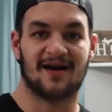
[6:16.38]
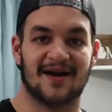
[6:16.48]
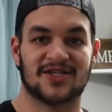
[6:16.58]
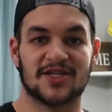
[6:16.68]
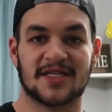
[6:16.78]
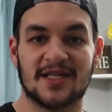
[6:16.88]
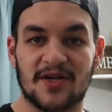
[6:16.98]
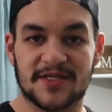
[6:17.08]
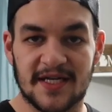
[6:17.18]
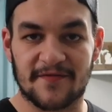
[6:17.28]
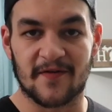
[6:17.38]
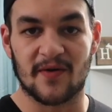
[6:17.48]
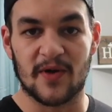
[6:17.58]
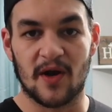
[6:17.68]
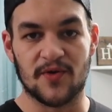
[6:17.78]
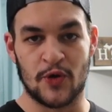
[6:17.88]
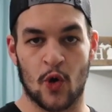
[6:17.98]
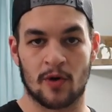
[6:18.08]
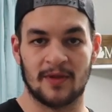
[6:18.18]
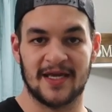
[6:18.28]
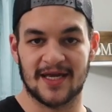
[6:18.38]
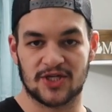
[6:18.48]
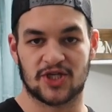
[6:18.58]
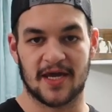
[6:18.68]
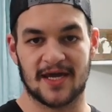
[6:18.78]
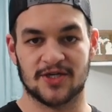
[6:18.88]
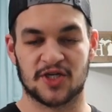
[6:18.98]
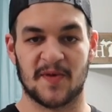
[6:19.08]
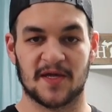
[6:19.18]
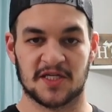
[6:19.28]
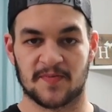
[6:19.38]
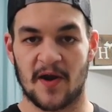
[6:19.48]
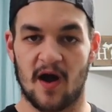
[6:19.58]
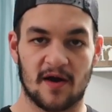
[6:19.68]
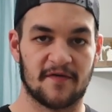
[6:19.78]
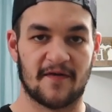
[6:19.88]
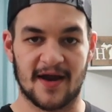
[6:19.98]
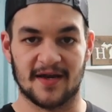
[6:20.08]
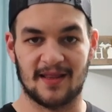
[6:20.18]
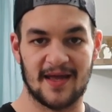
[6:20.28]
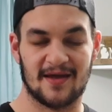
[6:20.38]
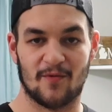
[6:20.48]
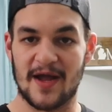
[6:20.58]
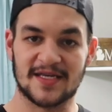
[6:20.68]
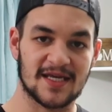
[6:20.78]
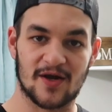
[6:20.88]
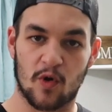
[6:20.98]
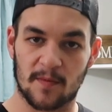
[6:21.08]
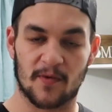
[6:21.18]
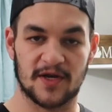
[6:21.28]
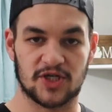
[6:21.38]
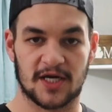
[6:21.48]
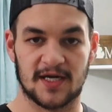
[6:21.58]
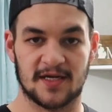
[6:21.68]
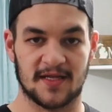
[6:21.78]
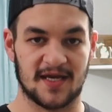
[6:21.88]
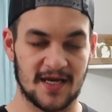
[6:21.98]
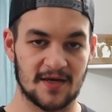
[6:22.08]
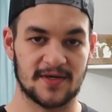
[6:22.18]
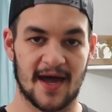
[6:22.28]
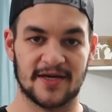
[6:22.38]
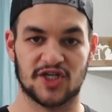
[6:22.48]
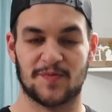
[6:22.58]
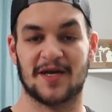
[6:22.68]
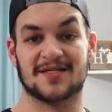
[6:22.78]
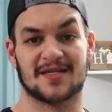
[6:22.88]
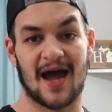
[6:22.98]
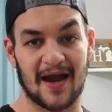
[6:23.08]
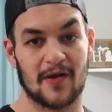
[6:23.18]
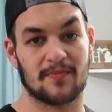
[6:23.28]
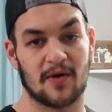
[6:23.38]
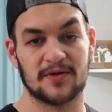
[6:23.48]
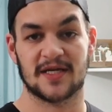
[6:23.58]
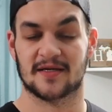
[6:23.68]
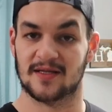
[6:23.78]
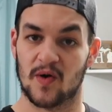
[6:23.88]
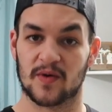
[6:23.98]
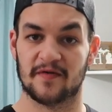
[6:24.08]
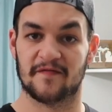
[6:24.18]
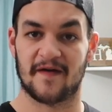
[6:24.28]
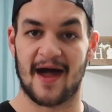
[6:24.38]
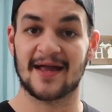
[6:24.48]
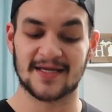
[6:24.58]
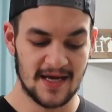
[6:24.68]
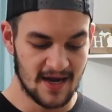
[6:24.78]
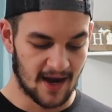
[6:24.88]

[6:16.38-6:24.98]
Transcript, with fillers: All right, so this is a little different. We don't normally get chicken just because it's been hard to find it like ways to incorporate chicken into the keto diet just because it's higher in protein and lower in fat.